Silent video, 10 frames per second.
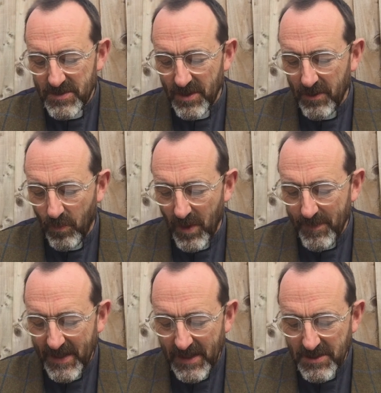so that one
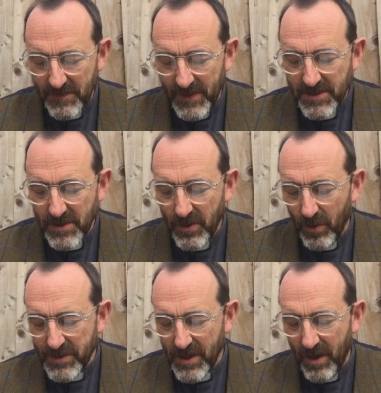may eat of it and
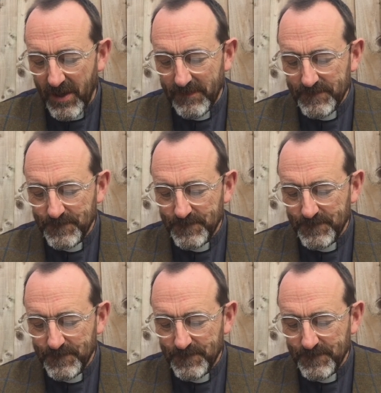not die.